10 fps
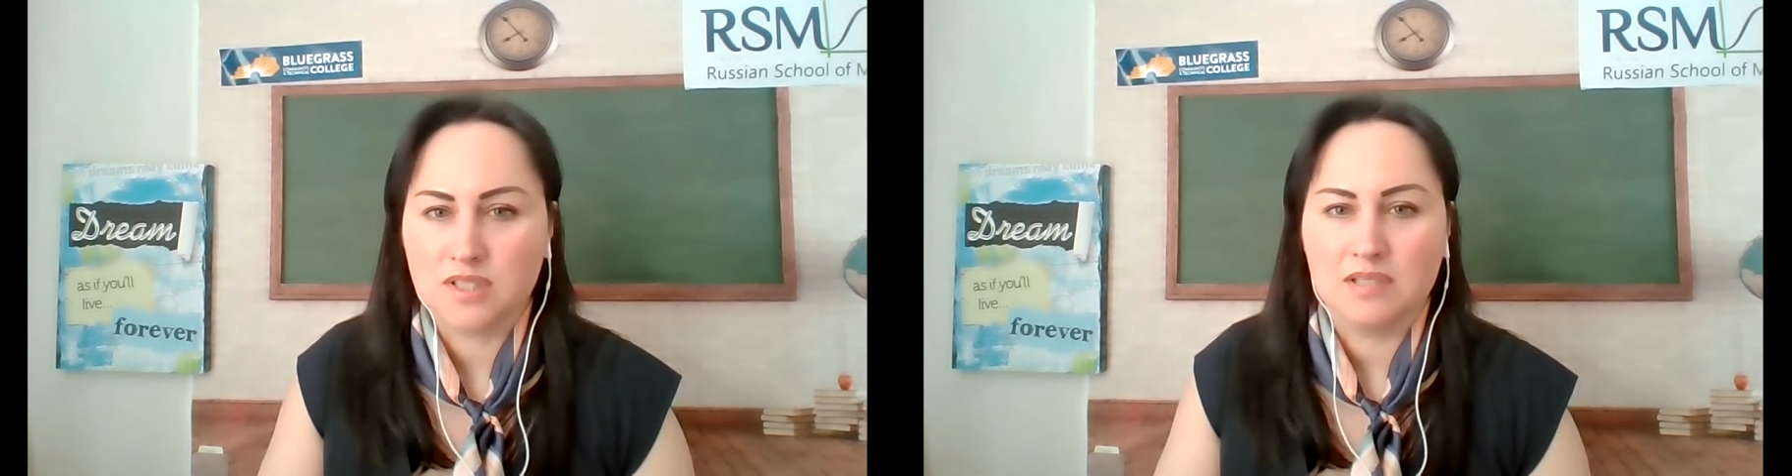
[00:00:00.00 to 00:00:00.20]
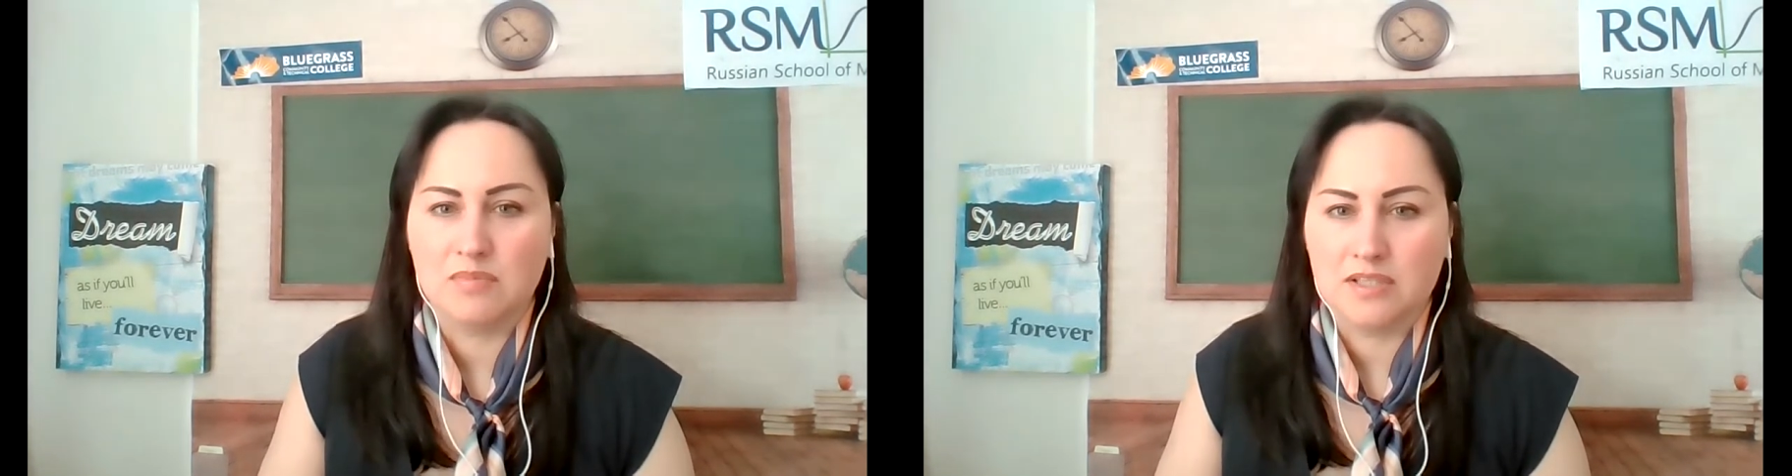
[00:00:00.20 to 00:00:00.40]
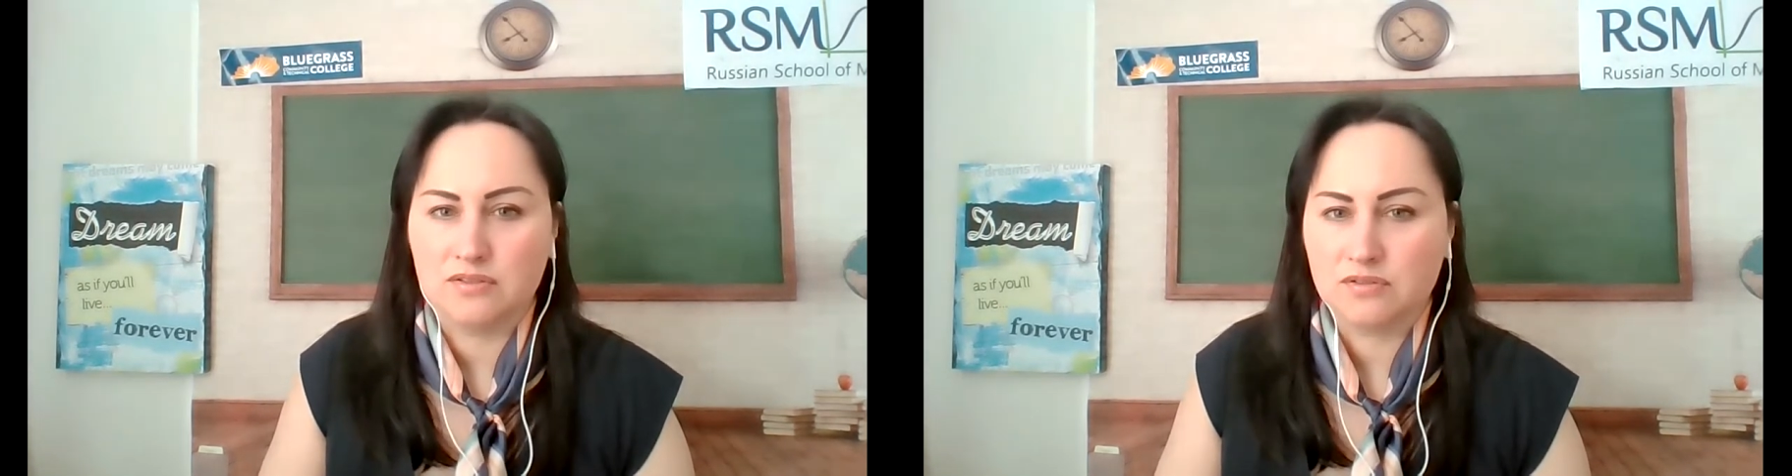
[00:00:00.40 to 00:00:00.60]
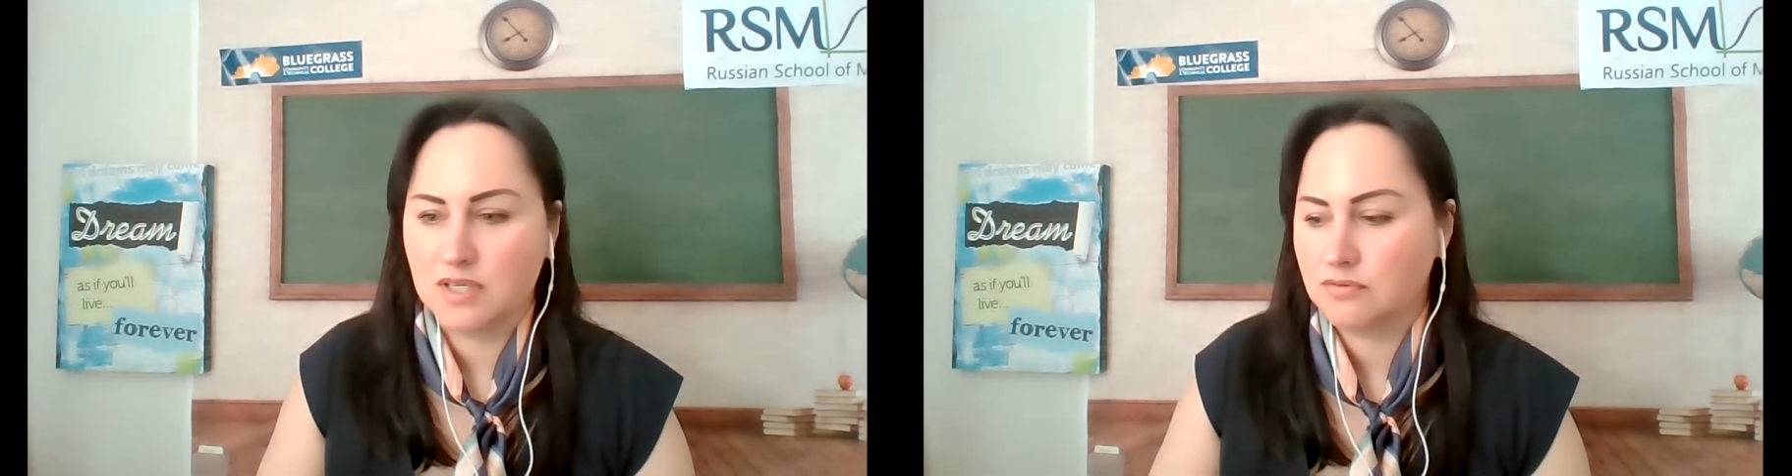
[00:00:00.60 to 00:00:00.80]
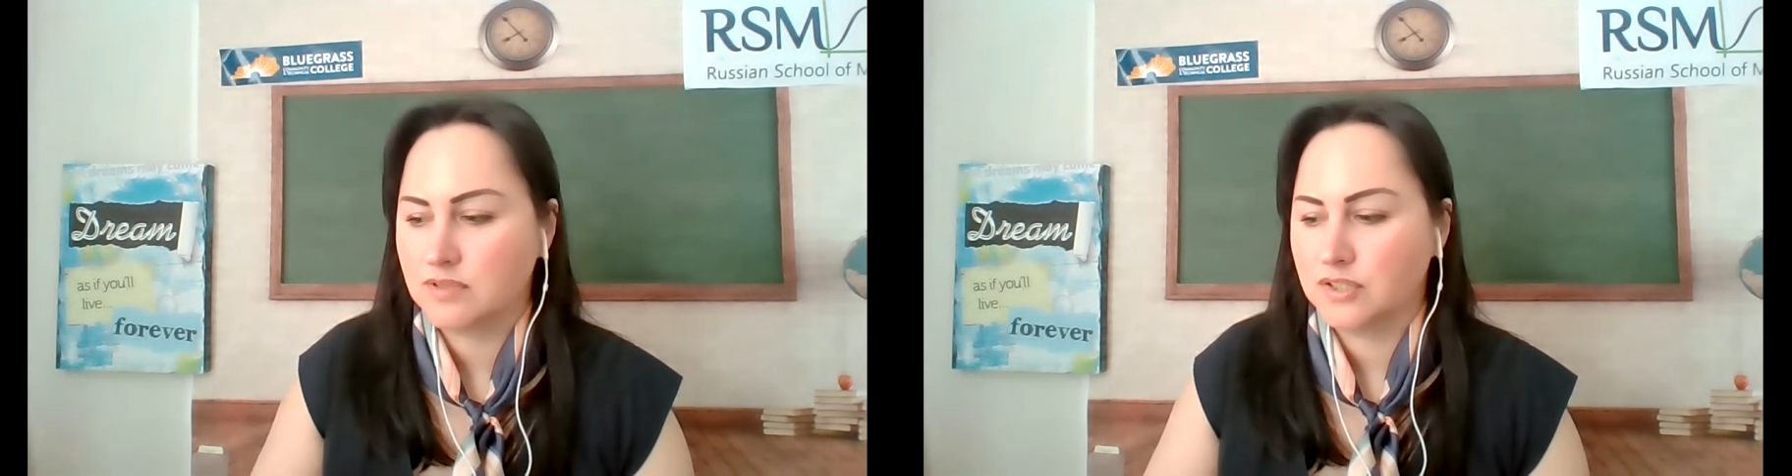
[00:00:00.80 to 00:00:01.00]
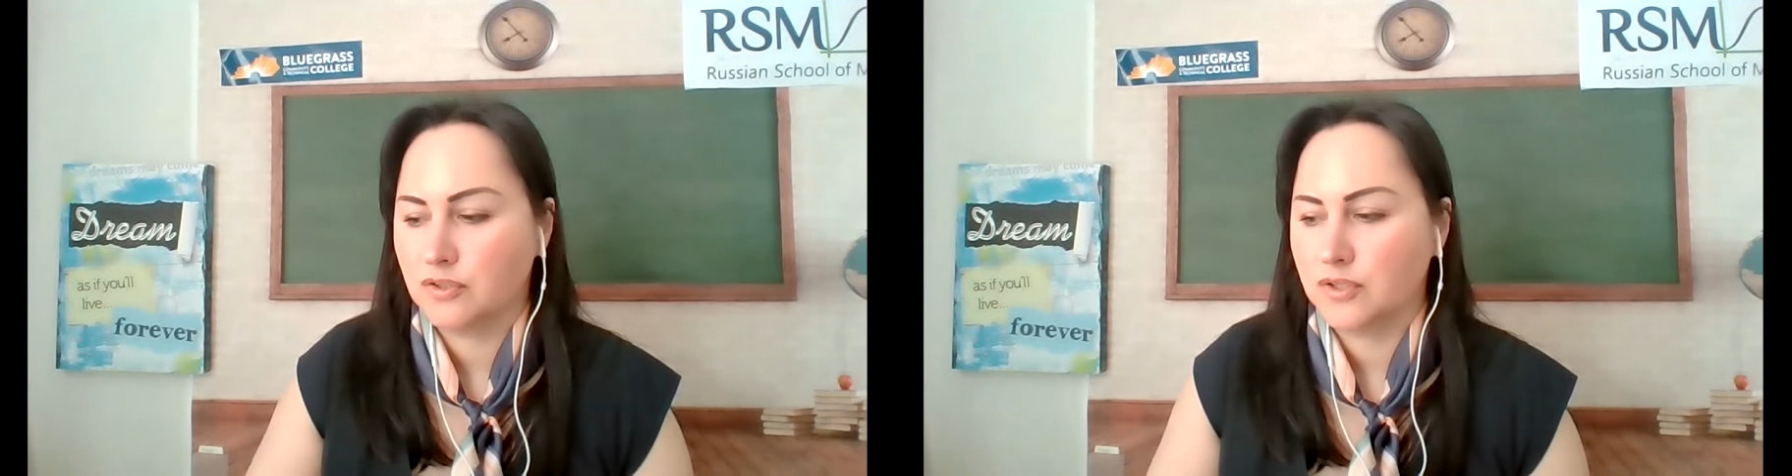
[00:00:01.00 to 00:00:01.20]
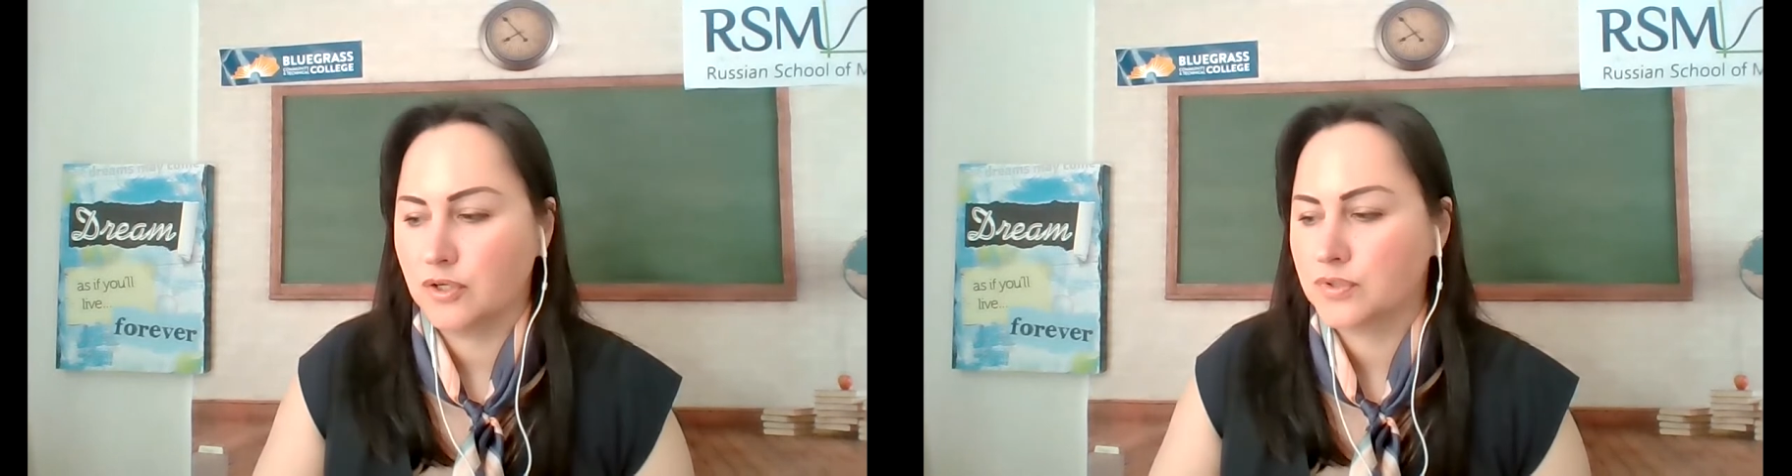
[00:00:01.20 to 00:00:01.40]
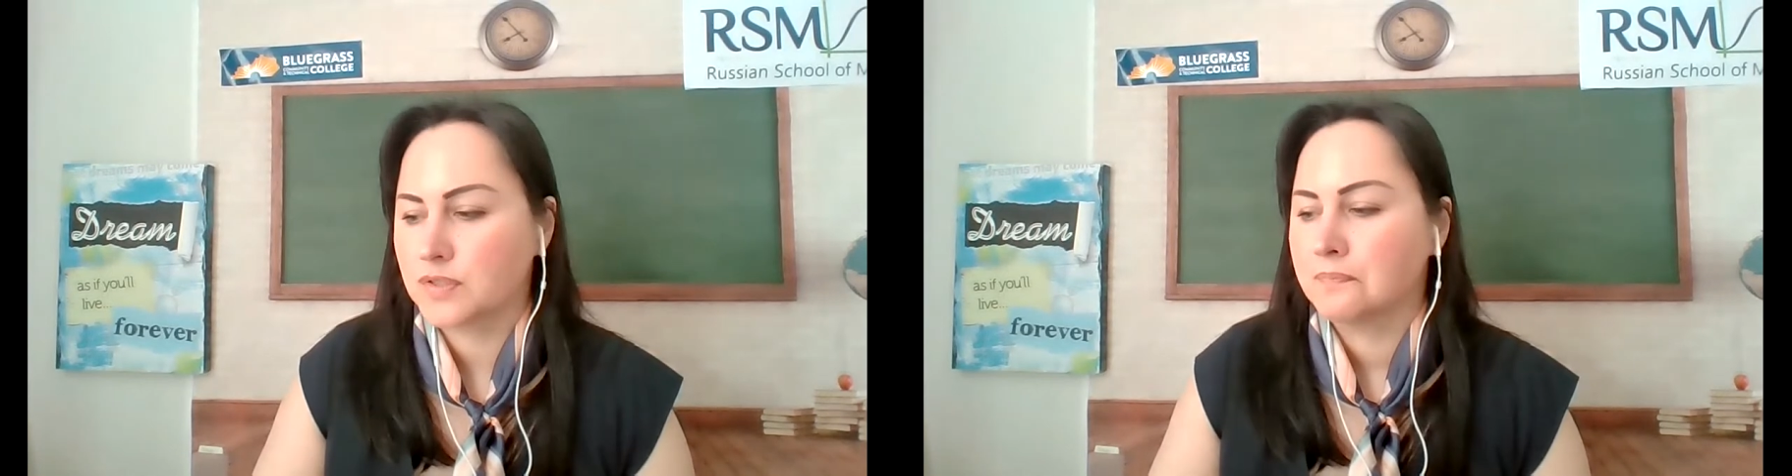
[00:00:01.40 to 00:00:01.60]
anybody has already written on
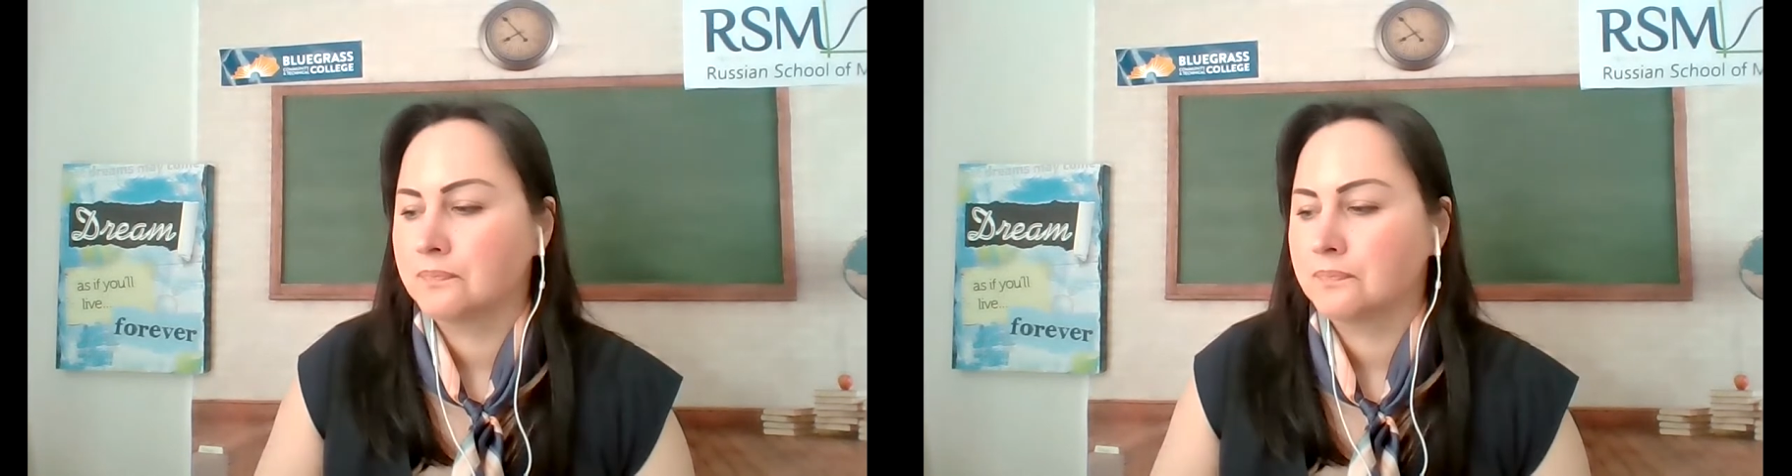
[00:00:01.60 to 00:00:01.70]
those,